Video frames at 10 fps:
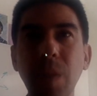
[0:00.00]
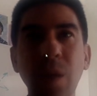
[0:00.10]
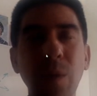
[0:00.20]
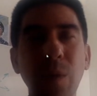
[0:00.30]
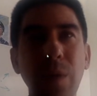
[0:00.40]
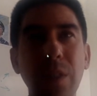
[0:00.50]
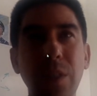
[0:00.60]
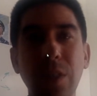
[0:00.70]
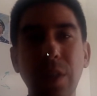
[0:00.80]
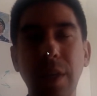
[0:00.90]

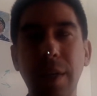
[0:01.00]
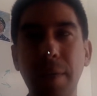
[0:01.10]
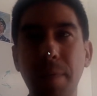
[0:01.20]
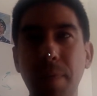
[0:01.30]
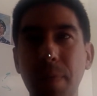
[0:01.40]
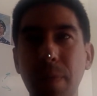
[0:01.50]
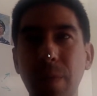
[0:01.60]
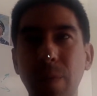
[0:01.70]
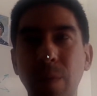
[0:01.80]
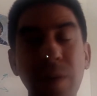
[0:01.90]
which
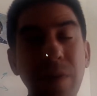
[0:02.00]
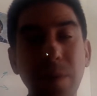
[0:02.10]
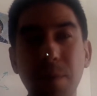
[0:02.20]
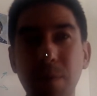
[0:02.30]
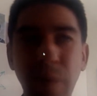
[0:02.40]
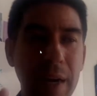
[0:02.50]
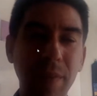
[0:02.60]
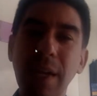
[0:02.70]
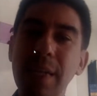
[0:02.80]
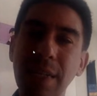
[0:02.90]
one of them we have
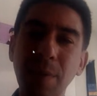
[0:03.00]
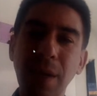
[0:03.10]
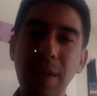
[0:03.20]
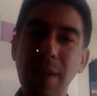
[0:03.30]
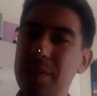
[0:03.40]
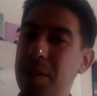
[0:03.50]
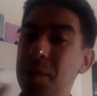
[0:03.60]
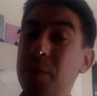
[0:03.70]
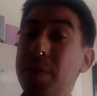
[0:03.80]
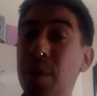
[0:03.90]
an idea what it does, the other
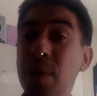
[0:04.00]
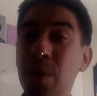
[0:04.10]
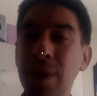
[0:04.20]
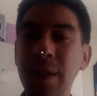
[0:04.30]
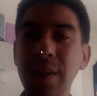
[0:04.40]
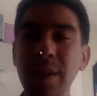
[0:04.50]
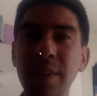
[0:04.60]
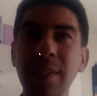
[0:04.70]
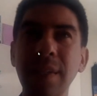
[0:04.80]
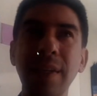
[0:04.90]
one we don't know what it
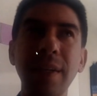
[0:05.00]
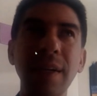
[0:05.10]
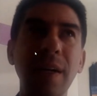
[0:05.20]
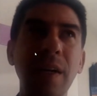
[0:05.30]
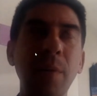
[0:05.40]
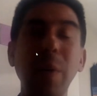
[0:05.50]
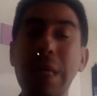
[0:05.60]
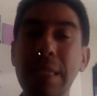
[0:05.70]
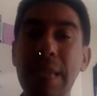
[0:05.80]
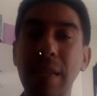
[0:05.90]
does. But we
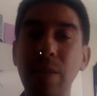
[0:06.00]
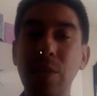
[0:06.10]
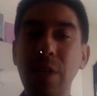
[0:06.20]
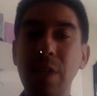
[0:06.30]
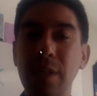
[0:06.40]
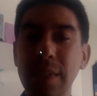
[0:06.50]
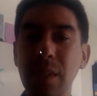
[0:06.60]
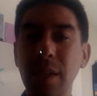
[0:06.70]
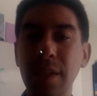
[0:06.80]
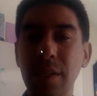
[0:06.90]
can take those genes in
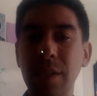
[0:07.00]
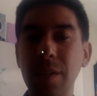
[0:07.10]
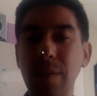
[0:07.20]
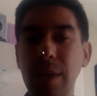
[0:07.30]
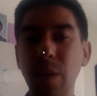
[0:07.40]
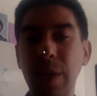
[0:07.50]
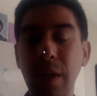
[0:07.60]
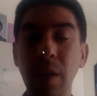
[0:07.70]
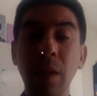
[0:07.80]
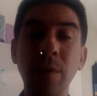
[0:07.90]
isolation, right? We
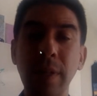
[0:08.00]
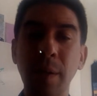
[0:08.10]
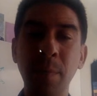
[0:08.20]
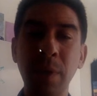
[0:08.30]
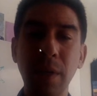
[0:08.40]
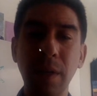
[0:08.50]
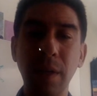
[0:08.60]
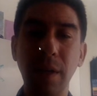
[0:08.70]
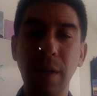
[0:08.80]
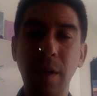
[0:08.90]
can clone them,
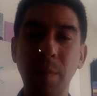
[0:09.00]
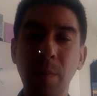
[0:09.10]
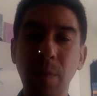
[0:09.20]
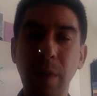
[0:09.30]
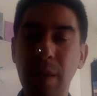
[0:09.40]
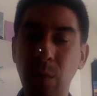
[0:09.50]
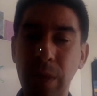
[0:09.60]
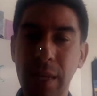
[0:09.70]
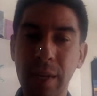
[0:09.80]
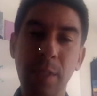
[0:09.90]
and then we
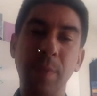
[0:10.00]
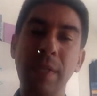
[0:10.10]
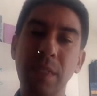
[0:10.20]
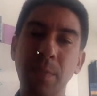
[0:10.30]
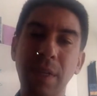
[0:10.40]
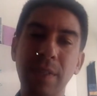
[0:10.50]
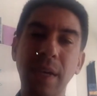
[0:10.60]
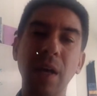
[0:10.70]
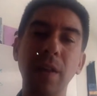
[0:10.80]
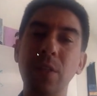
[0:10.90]
can express them in a
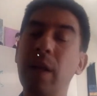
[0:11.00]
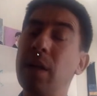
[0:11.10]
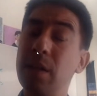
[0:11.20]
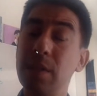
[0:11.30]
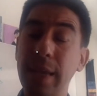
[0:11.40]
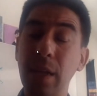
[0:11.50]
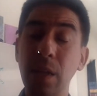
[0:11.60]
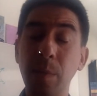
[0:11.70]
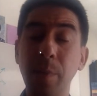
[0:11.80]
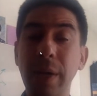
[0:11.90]
cell and try and understand a
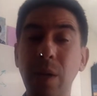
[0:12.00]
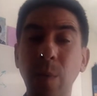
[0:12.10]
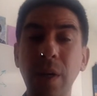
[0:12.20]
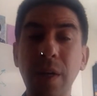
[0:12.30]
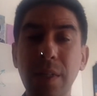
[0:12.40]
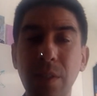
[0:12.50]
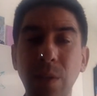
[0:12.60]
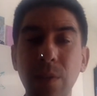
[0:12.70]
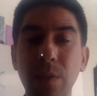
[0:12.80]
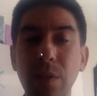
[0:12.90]
little bit better what it is
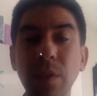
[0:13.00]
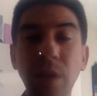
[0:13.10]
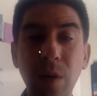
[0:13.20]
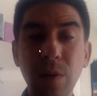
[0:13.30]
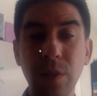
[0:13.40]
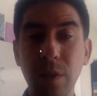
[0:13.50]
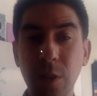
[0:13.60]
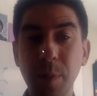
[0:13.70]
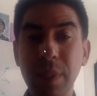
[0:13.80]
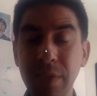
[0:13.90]
those
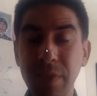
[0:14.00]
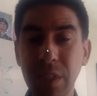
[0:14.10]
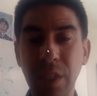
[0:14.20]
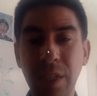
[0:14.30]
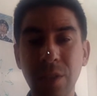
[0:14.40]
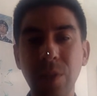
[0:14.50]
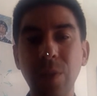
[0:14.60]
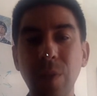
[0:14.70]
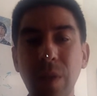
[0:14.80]
specific genes do.